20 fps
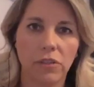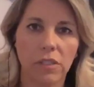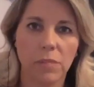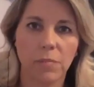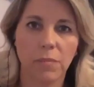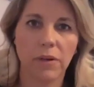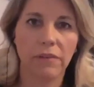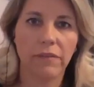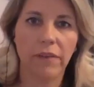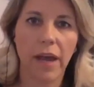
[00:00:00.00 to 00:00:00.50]

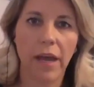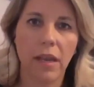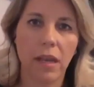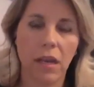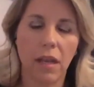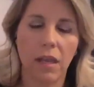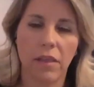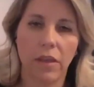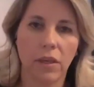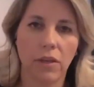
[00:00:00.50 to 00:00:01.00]
provided.
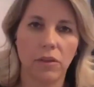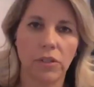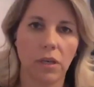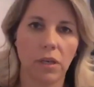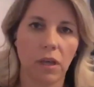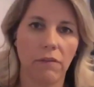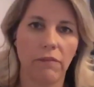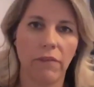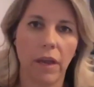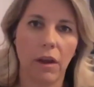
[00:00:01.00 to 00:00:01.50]
I think you took
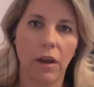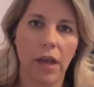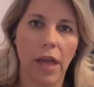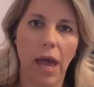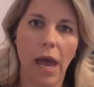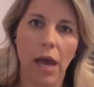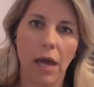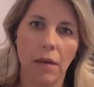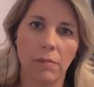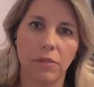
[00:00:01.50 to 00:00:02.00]
a very
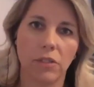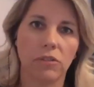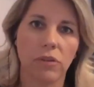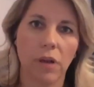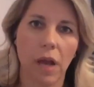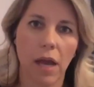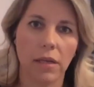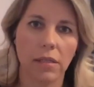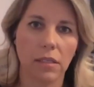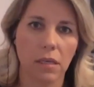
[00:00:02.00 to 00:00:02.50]

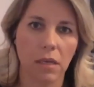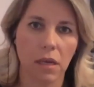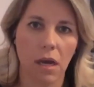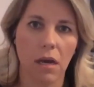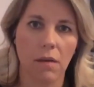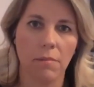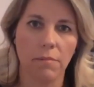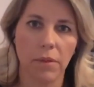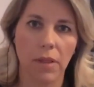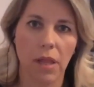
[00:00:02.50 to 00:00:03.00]
abstract and
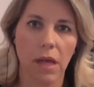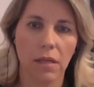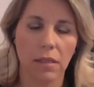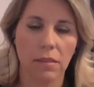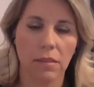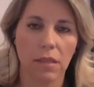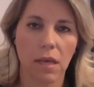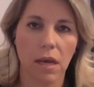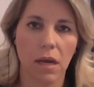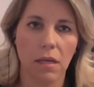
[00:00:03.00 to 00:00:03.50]

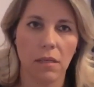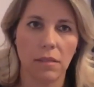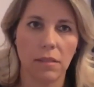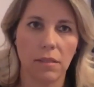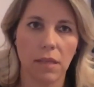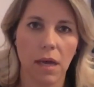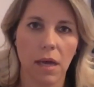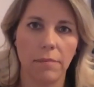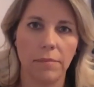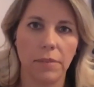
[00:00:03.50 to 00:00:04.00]
complex
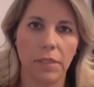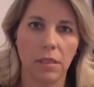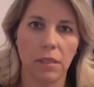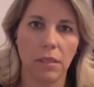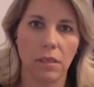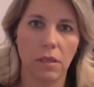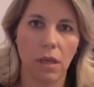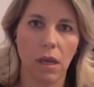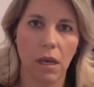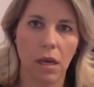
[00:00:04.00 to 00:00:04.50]
concept
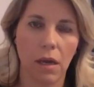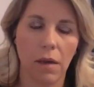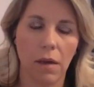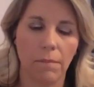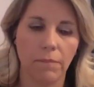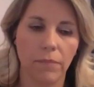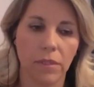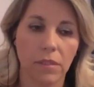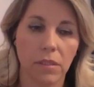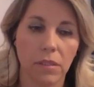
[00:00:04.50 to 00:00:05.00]
and
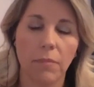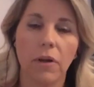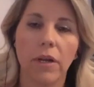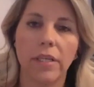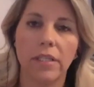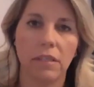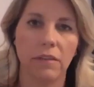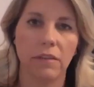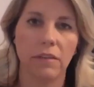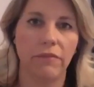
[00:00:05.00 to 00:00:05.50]

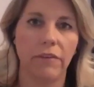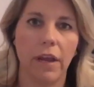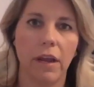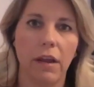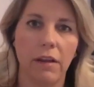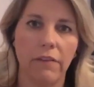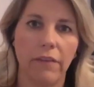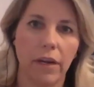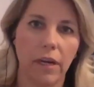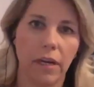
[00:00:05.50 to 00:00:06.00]
summarized it
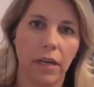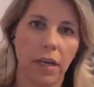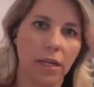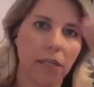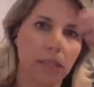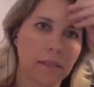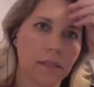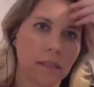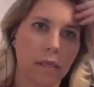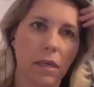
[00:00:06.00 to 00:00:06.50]
very, very
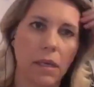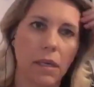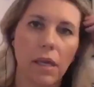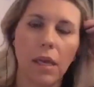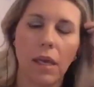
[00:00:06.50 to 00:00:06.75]
nicely.